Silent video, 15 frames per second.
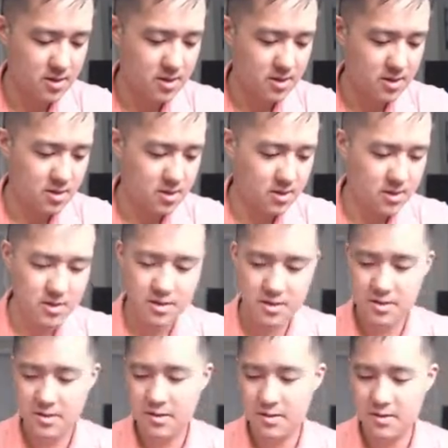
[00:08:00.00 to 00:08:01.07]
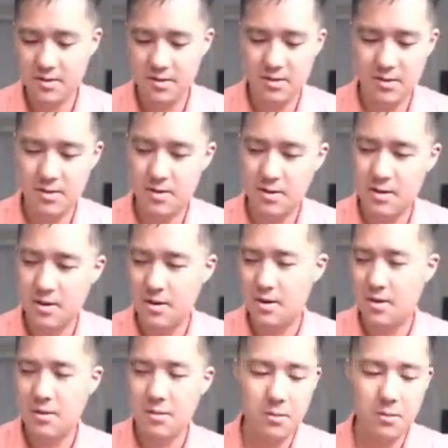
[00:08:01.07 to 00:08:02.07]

[no speech]